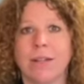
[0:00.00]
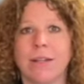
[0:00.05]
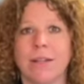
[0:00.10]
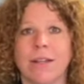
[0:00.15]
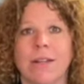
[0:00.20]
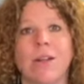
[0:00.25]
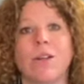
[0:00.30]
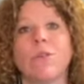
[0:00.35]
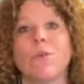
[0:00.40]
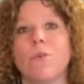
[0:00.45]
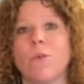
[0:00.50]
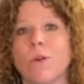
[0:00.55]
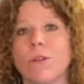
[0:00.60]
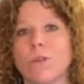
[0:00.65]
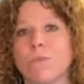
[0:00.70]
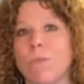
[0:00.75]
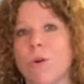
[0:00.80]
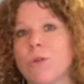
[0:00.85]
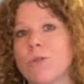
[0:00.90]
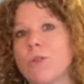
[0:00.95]
In other
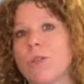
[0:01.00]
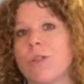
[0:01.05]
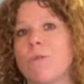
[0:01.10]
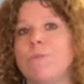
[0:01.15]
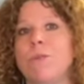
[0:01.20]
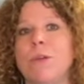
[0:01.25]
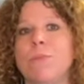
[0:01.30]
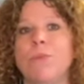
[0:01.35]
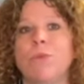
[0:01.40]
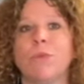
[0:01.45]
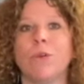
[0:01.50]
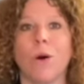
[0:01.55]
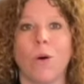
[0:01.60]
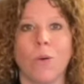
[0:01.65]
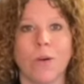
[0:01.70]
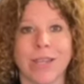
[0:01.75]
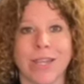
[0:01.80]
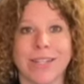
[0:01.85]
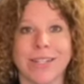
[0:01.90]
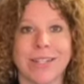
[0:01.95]
words, most of the people
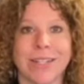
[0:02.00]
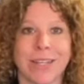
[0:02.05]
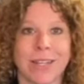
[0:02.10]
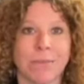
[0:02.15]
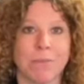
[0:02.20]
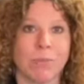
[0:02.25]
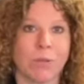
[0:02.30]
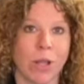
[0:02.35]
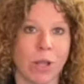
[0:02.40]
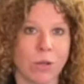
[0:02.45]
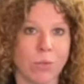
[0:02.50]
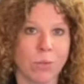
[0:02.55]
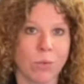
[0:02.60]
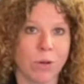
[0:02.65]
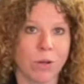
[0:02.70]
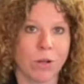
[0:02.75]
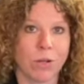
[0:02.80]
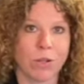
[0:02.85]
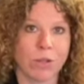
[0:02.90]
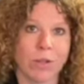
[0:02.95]
going in to get blood
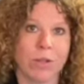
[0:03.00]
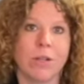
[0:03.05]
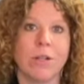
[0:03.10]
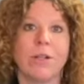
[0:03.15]
work